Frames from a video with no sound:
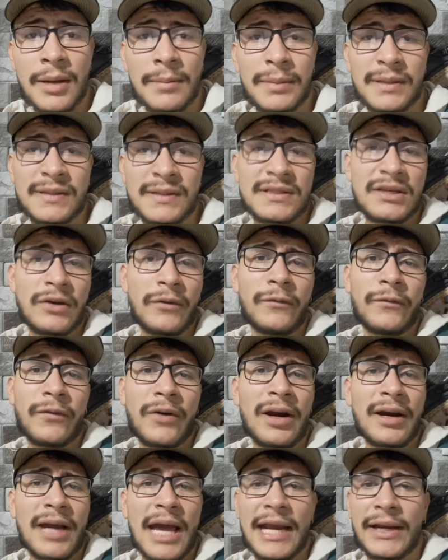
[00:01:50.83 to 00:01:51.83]
but so
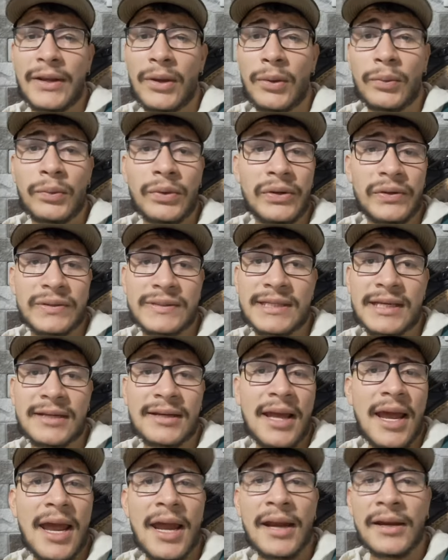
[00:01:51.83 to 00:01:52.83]
far I don't
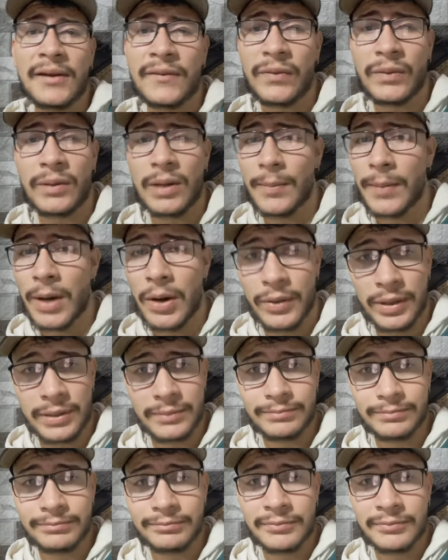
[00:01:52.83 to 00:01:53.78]
understand anything about it.